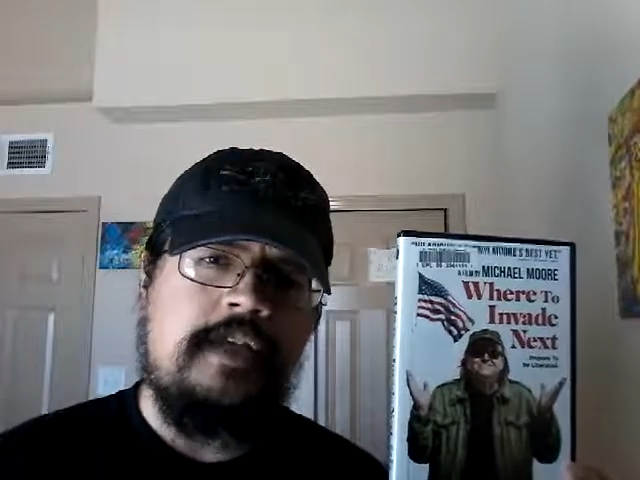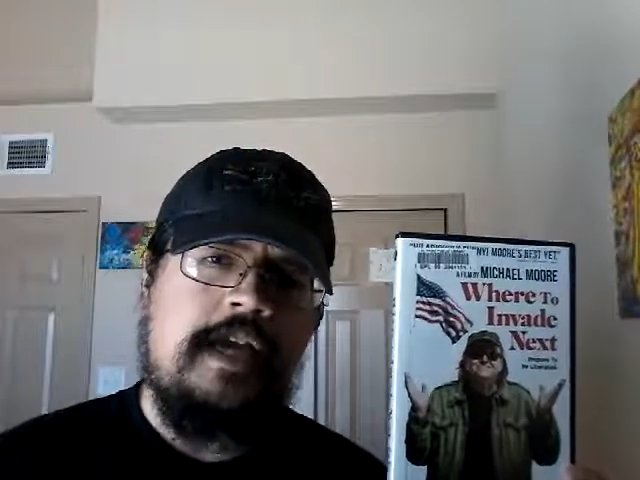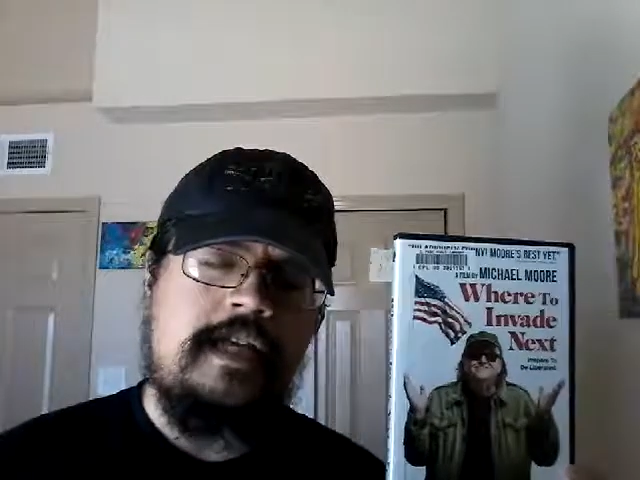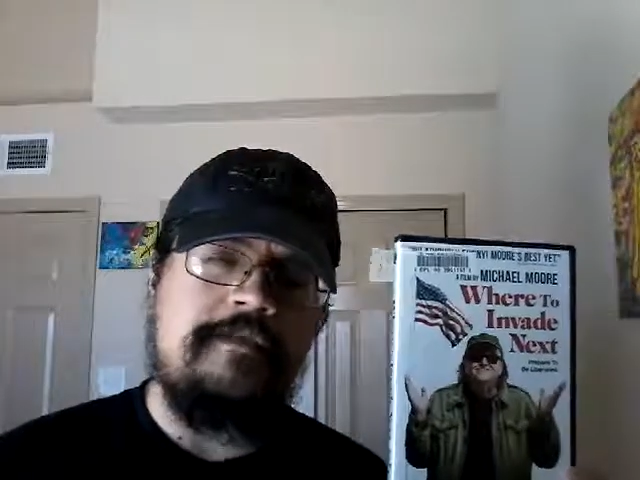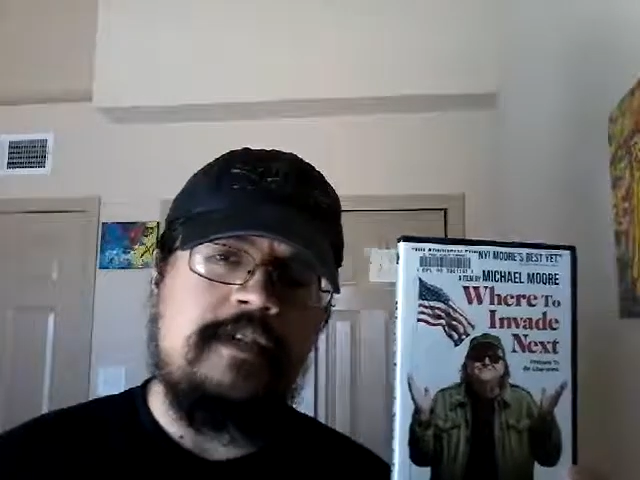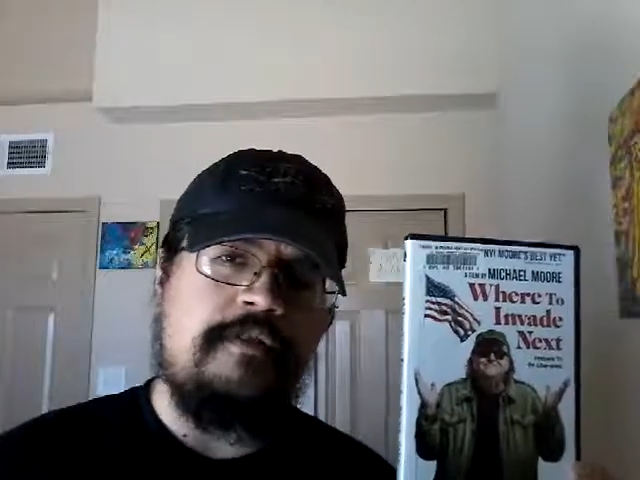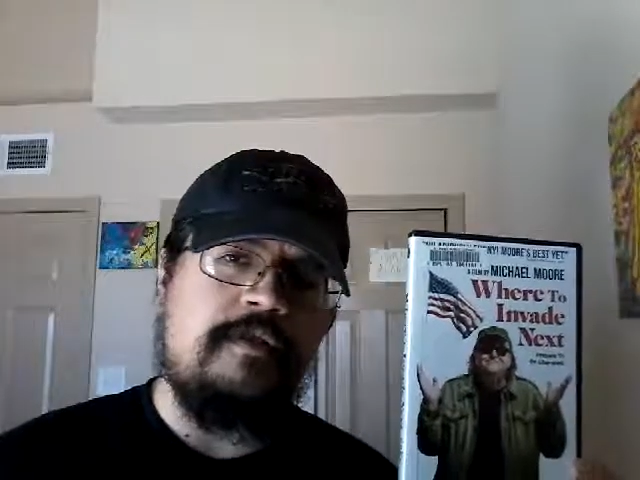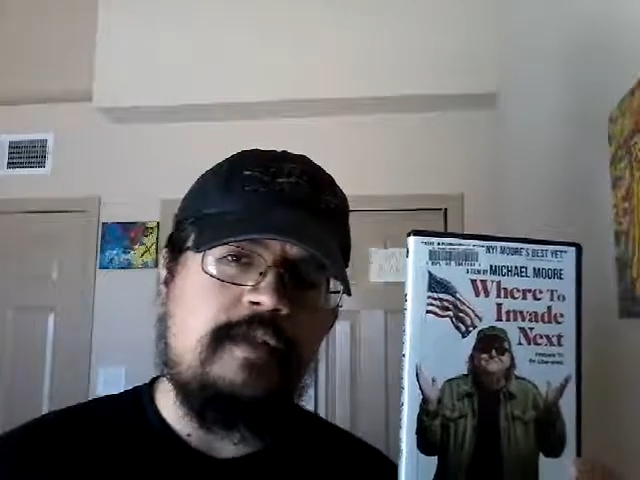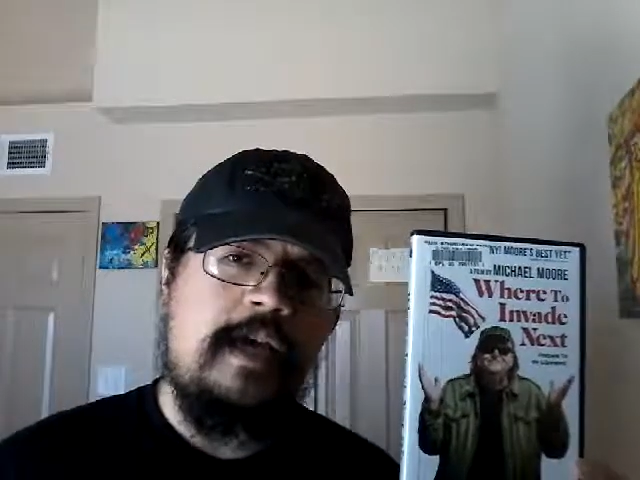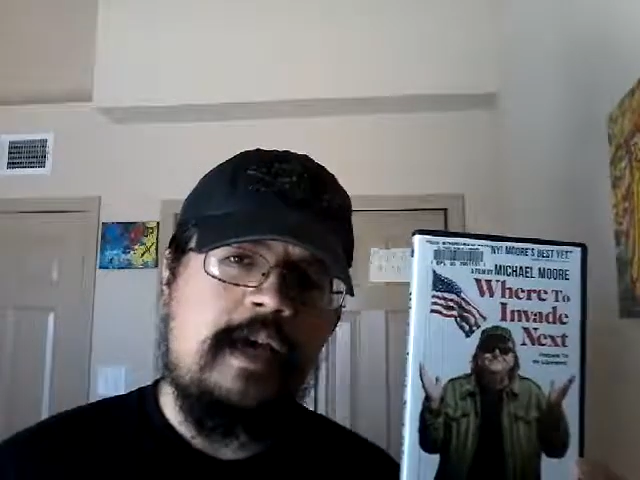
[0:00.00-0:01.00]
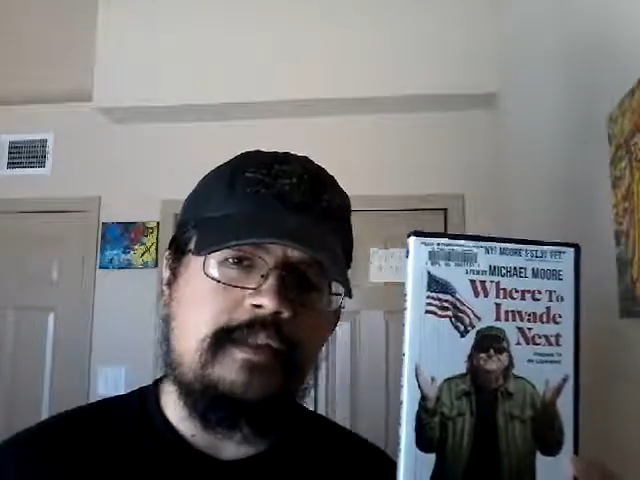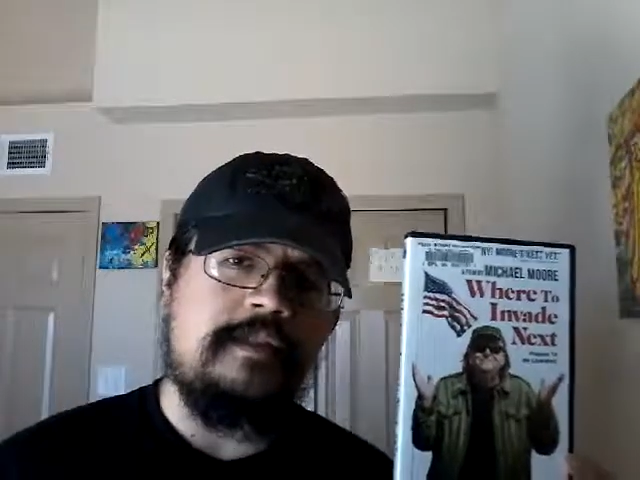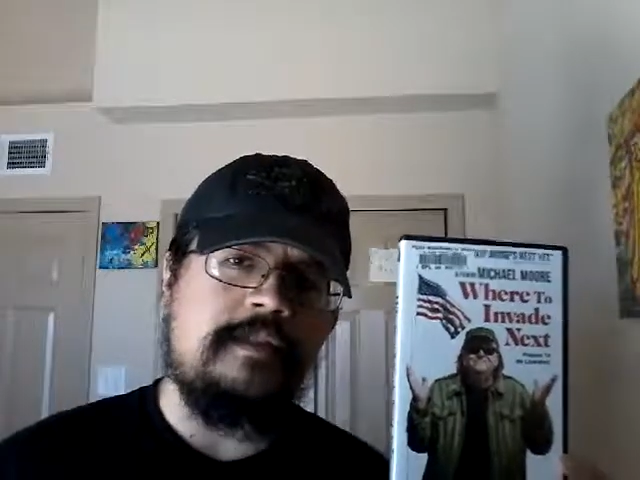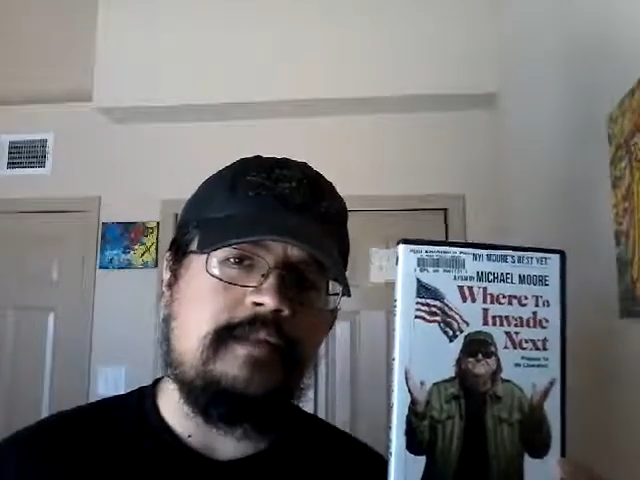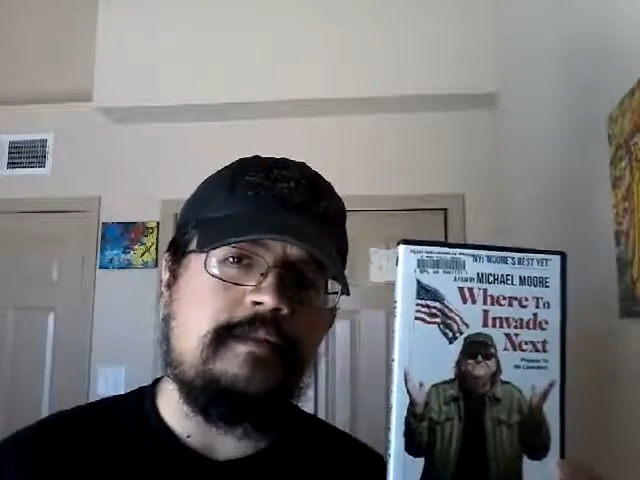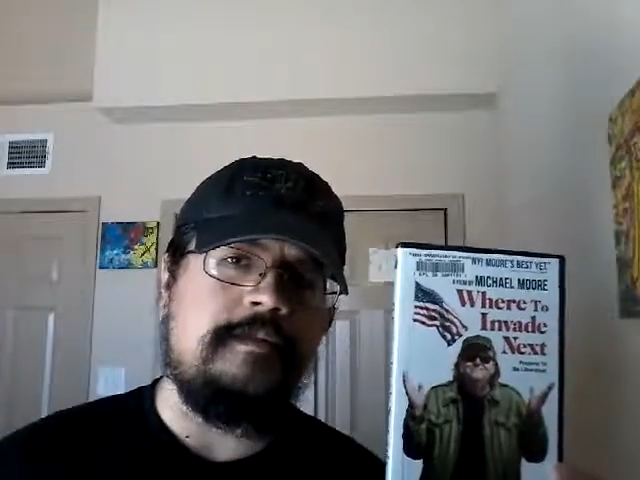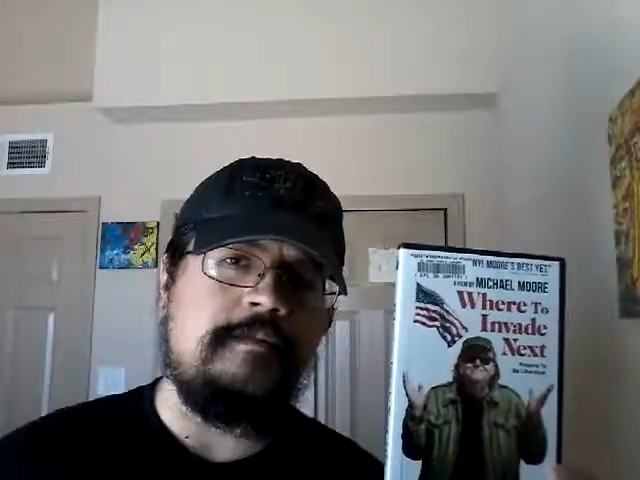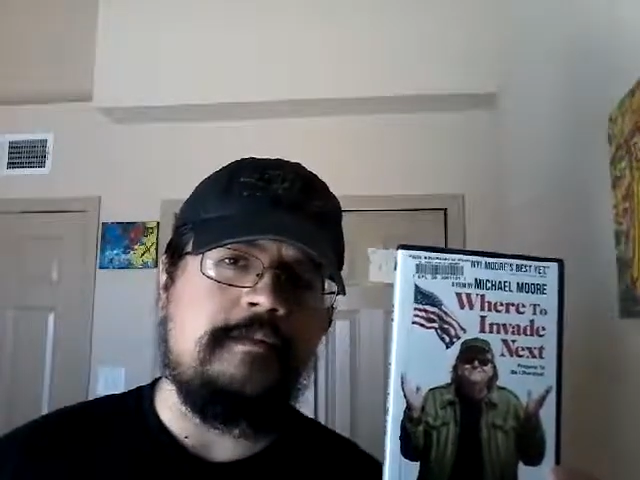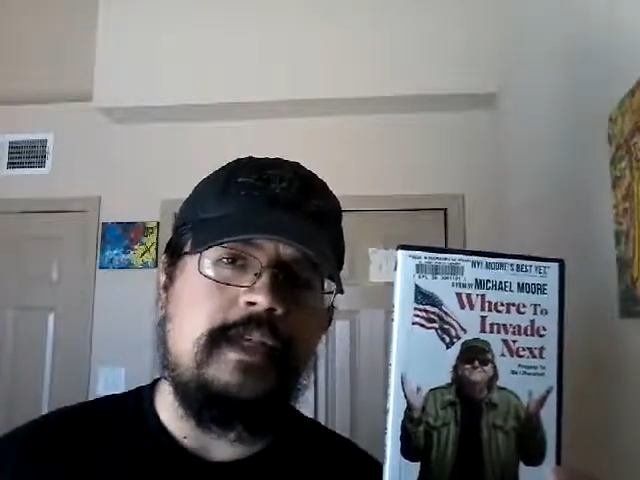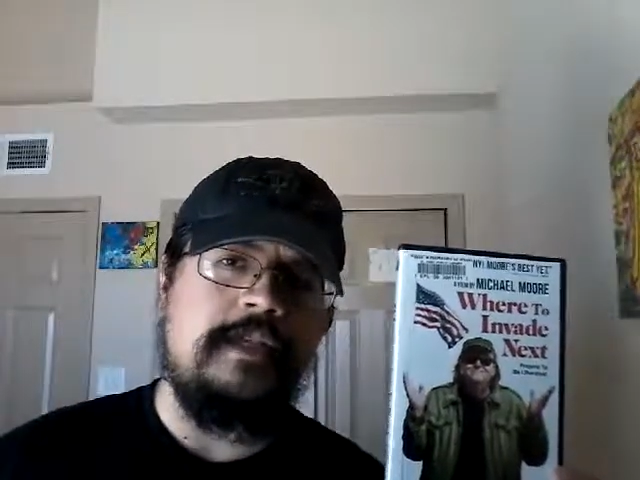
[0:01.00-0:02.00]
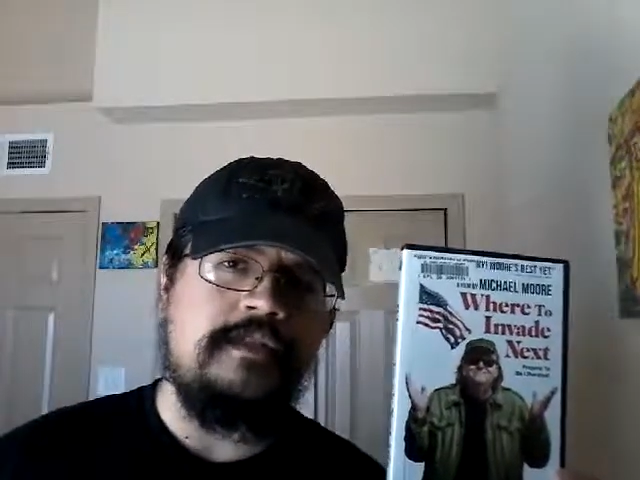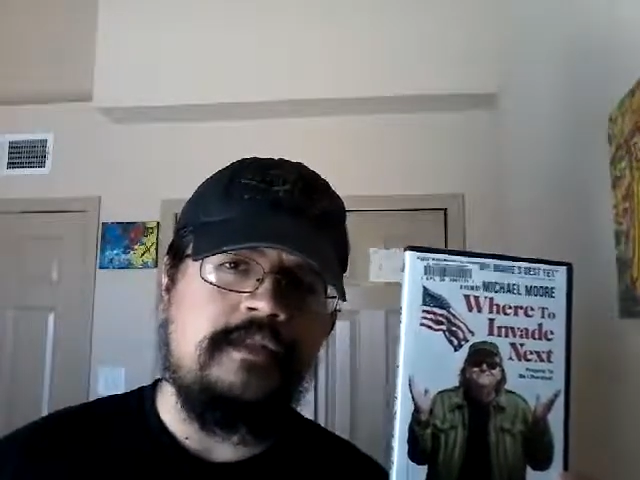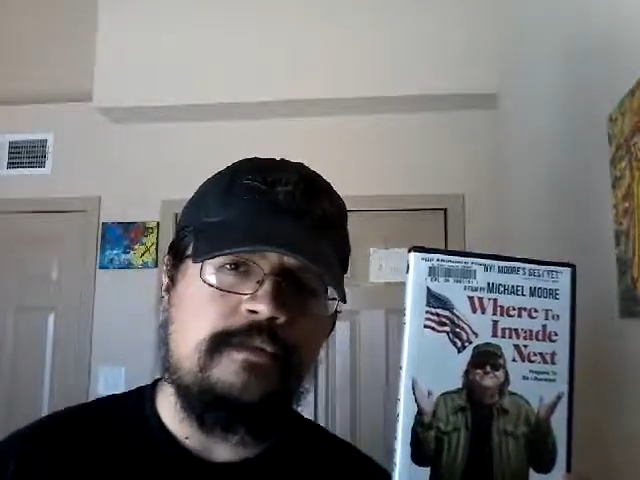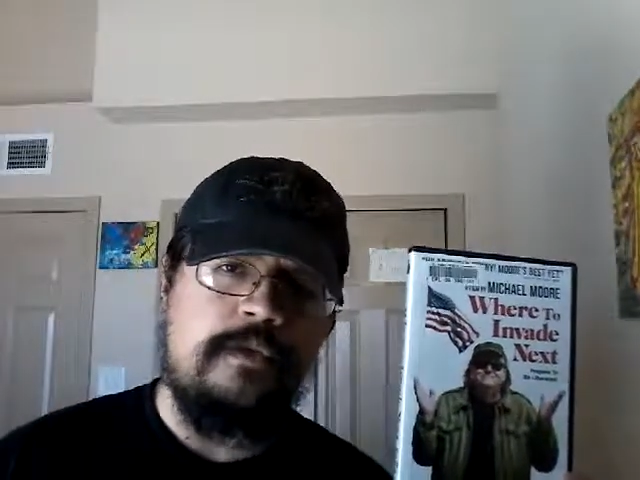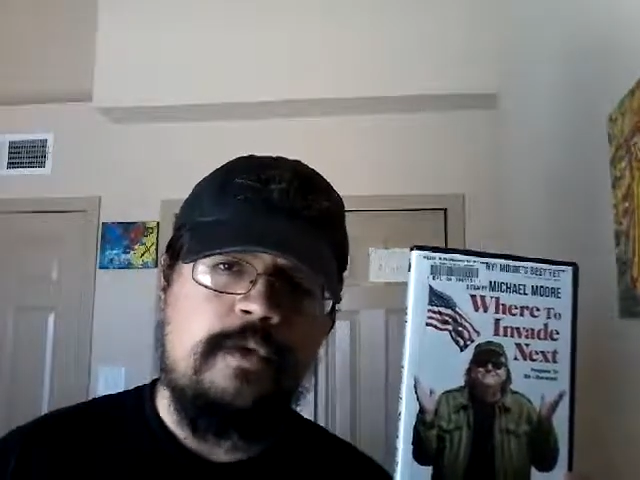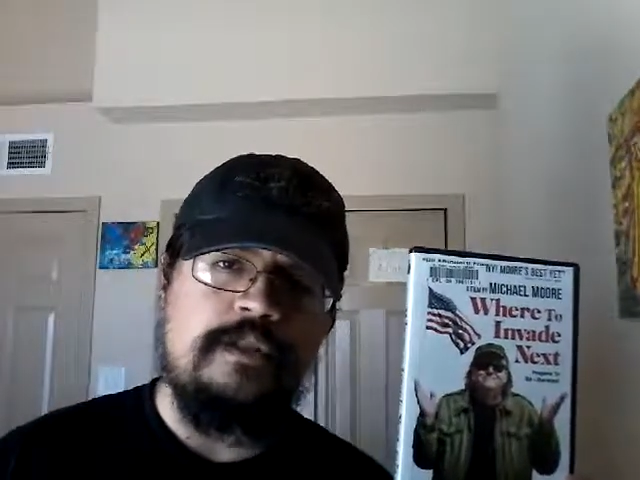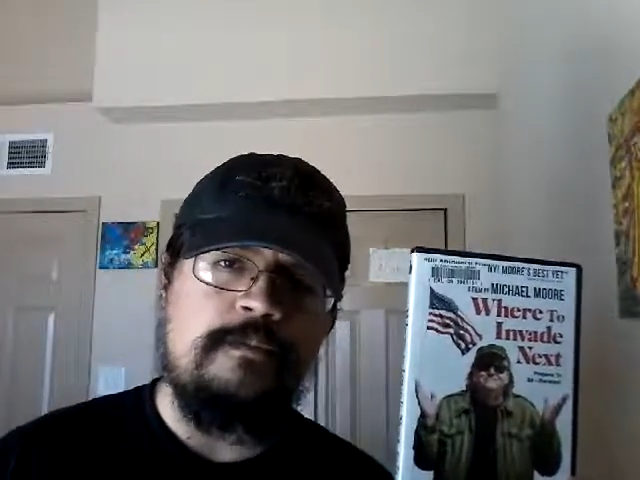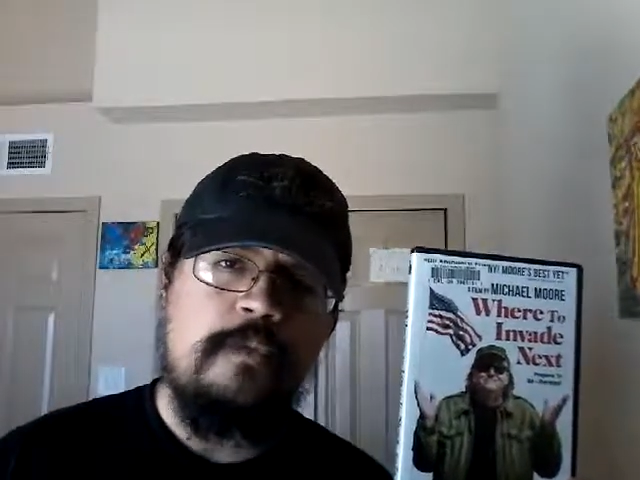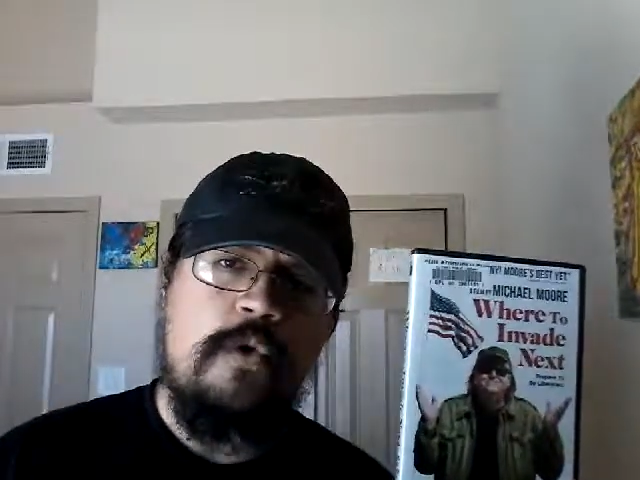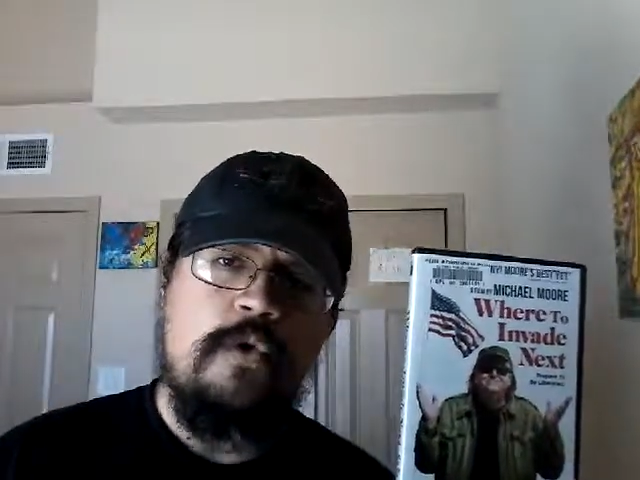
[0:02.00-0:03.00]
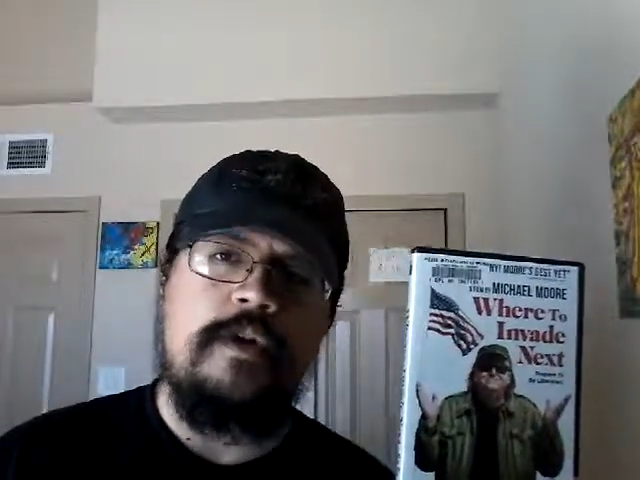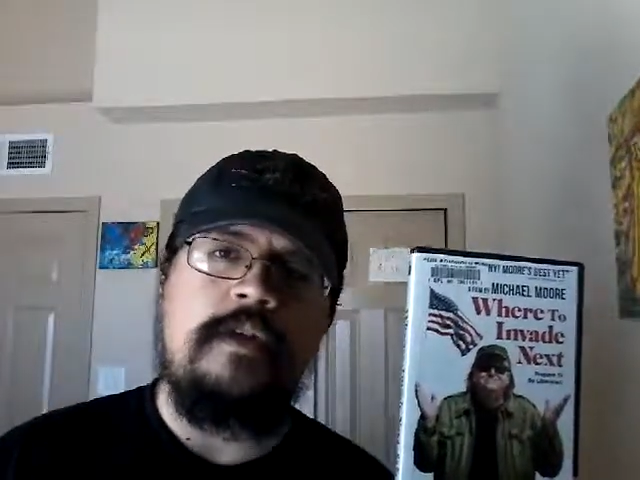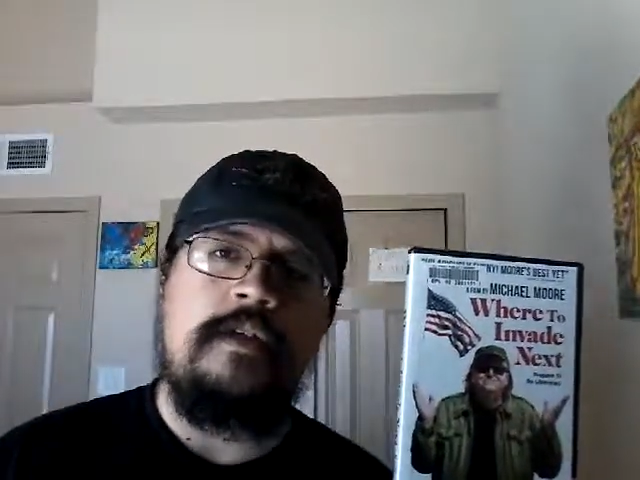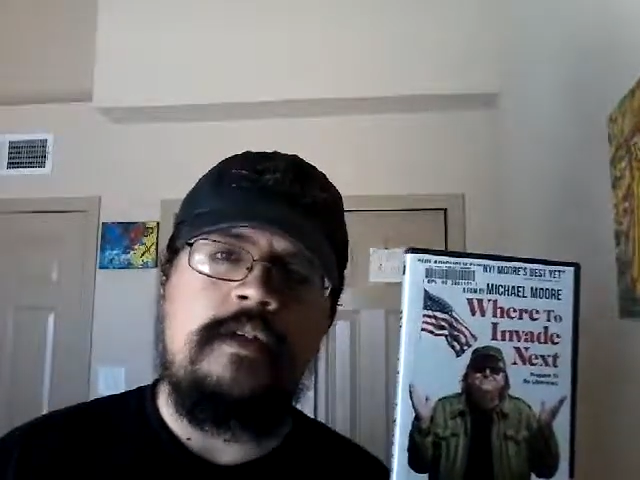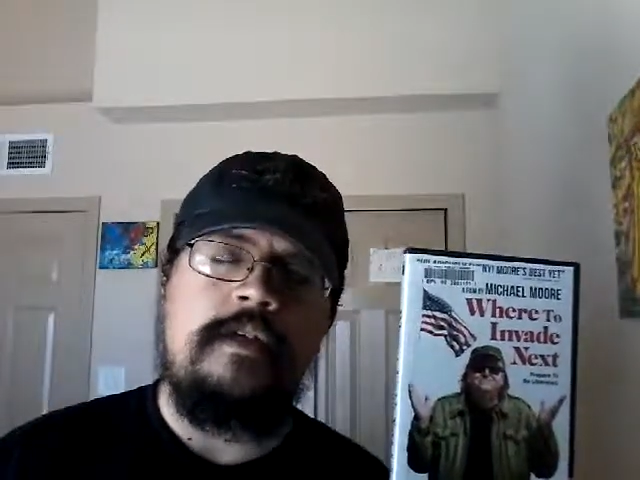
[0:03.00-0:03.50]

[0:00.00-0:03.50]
And even after that, they can still request more,